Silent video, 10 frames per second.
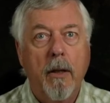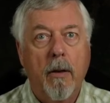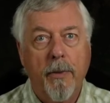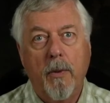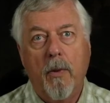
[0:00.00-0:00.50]

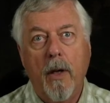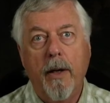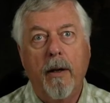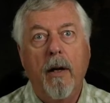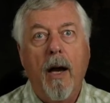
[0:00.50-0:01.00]
on the
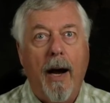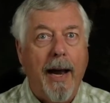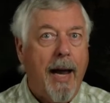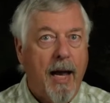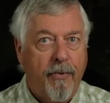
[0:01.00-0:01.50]
water, I
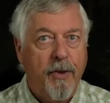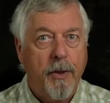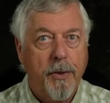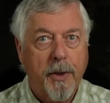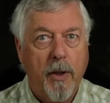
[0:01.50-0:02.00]
have to
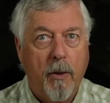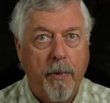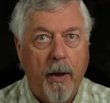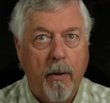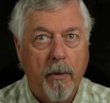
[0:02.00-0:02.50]
use a
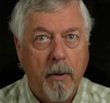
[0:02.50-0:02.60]
GoPro.